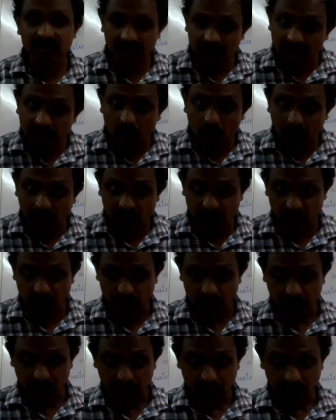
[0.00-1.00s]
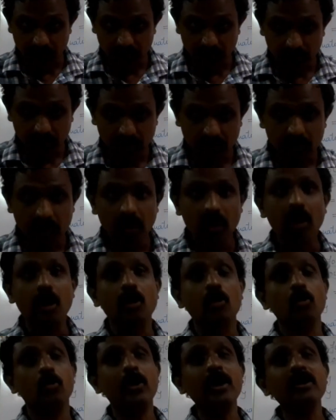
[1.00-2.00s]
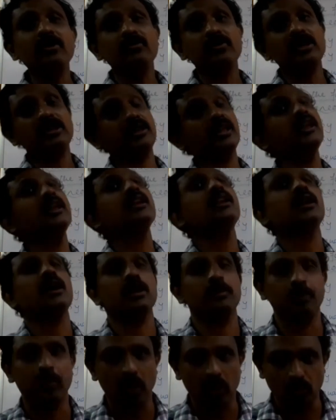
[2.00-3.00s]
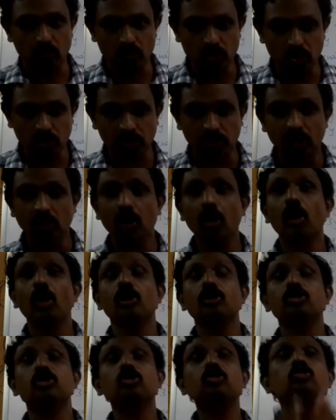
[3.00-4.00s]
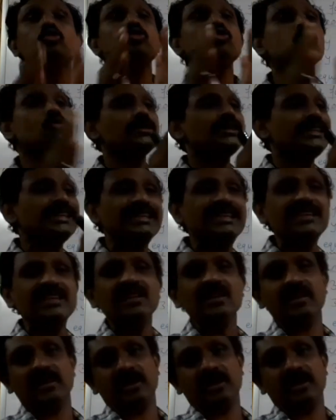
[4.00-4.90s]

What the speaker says: equation. When we think about two linear